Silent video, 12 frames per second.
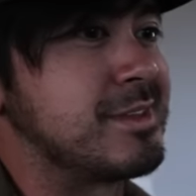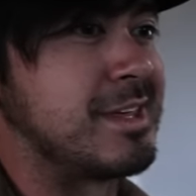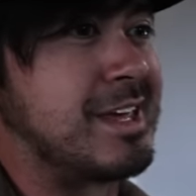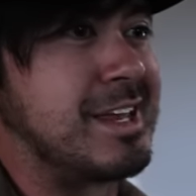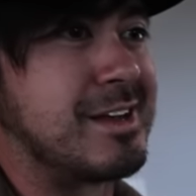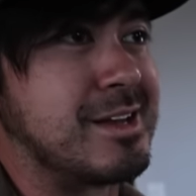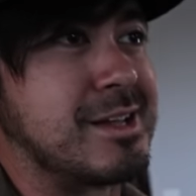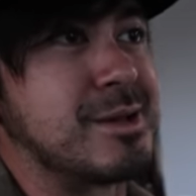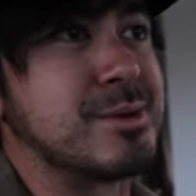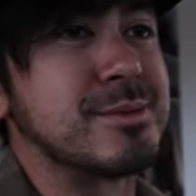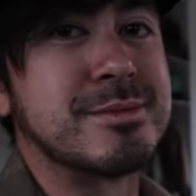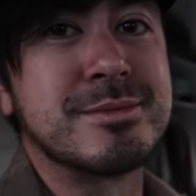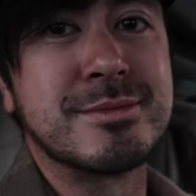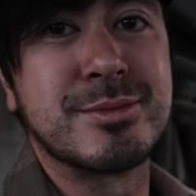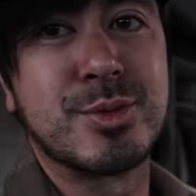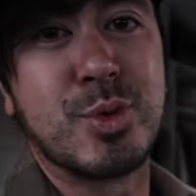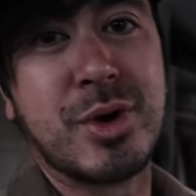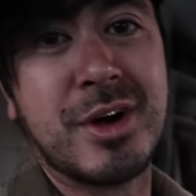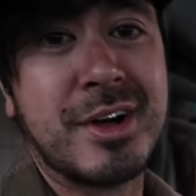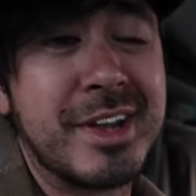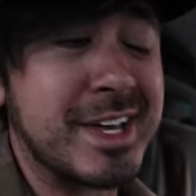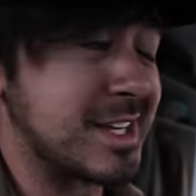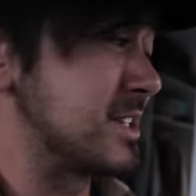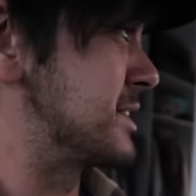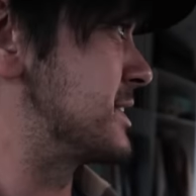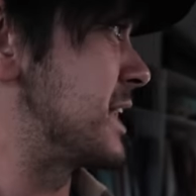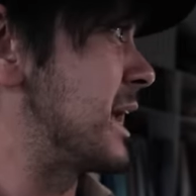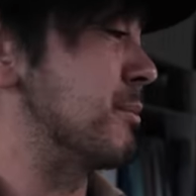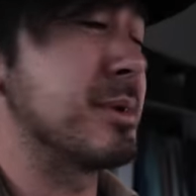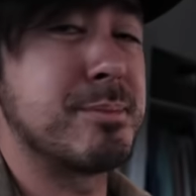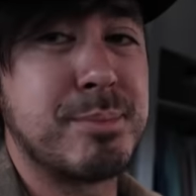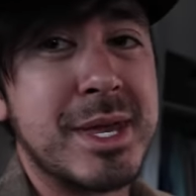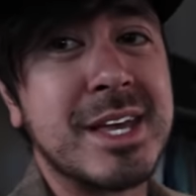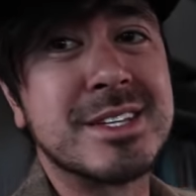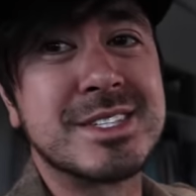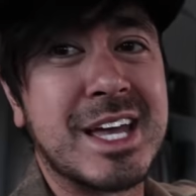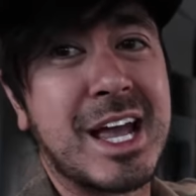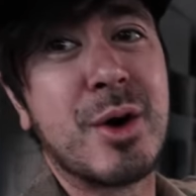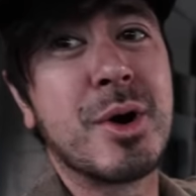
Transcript: I don't know, we'll call it like a statement piece. Like I